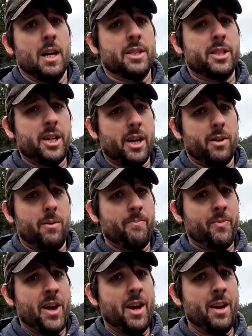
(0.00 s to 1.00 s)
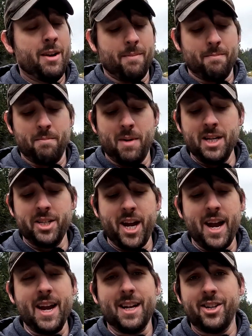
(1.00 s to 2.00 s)
So much
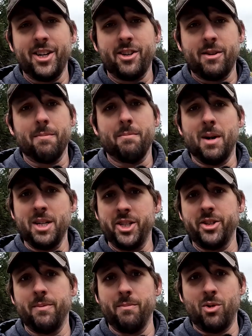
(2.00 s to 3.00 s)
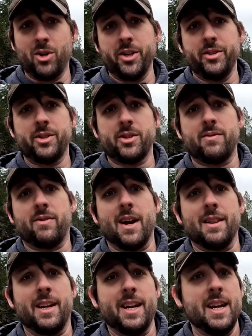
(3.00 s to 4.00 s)
handier, much more
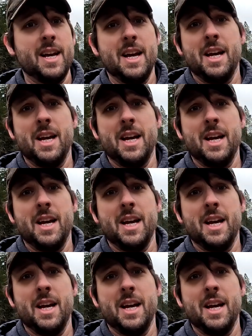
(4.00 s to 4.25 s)
user-friendly.